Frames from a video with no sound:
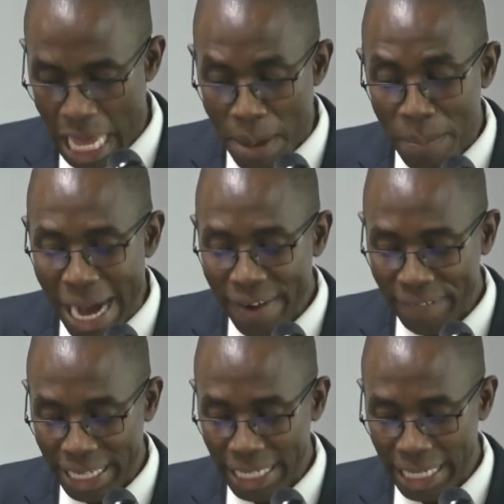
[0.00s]

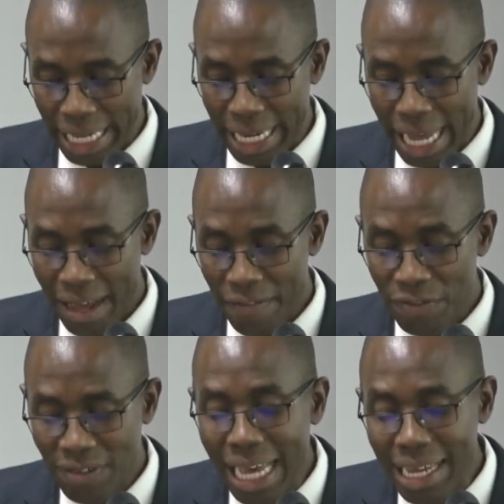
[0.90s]
Marry and have
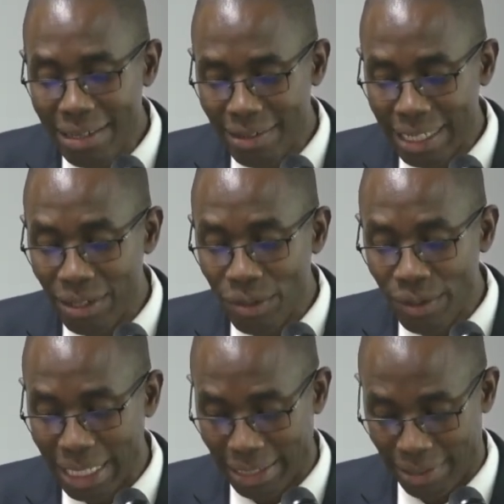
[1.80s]
sons and
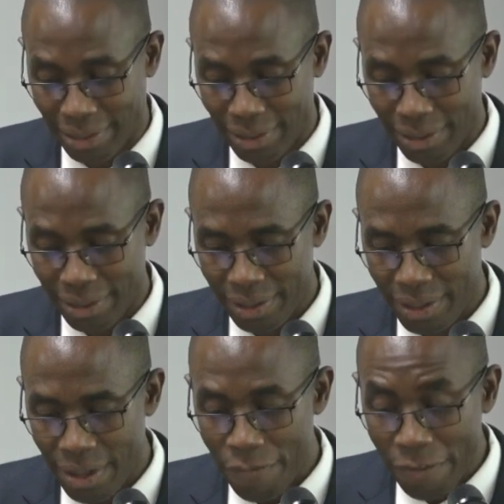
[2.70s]
daughters.
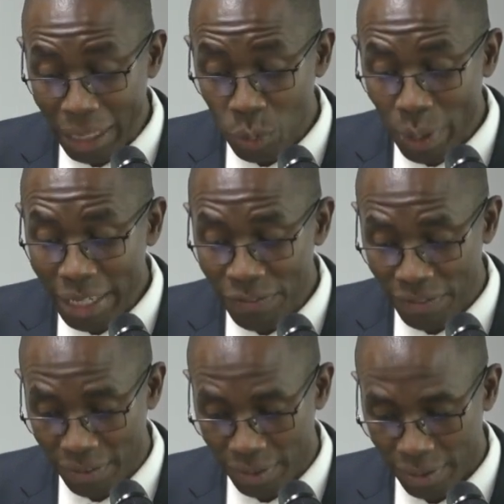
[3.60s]
Find
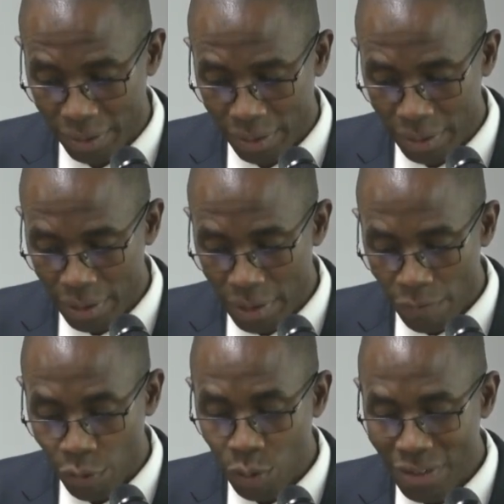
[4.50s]
wives
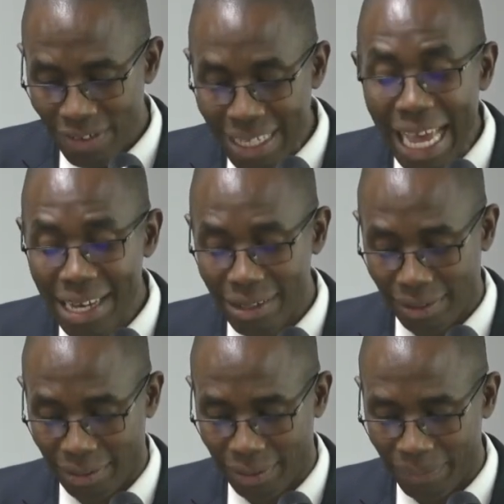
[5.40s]
for your
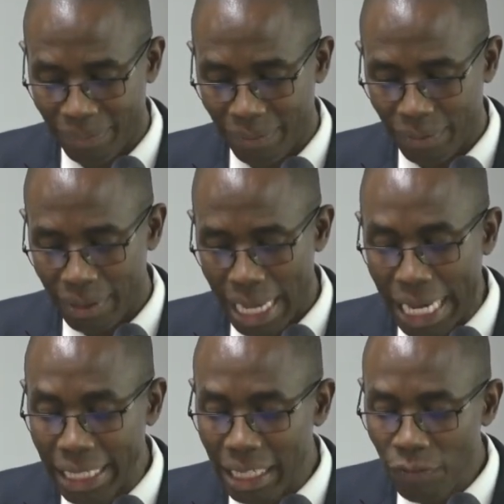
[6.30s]
sons
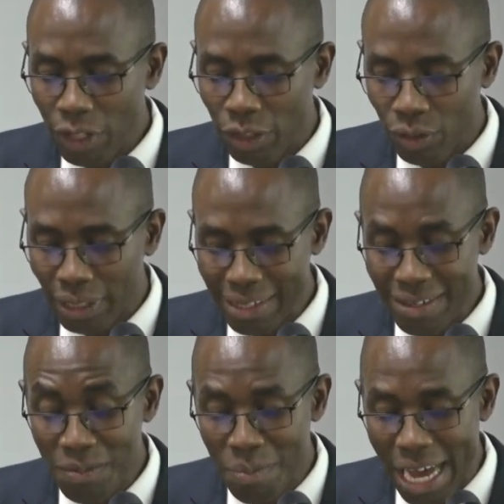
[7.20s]
and give your daughters
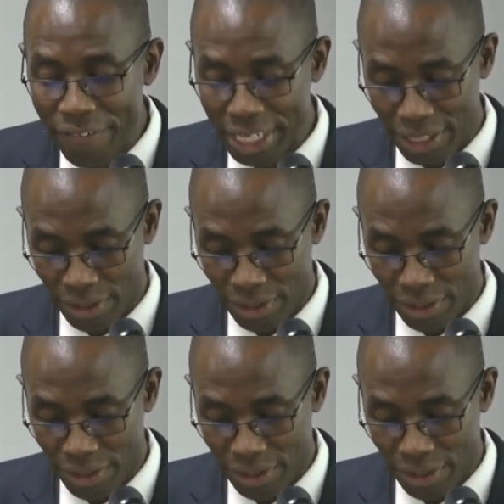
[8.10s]
in marriage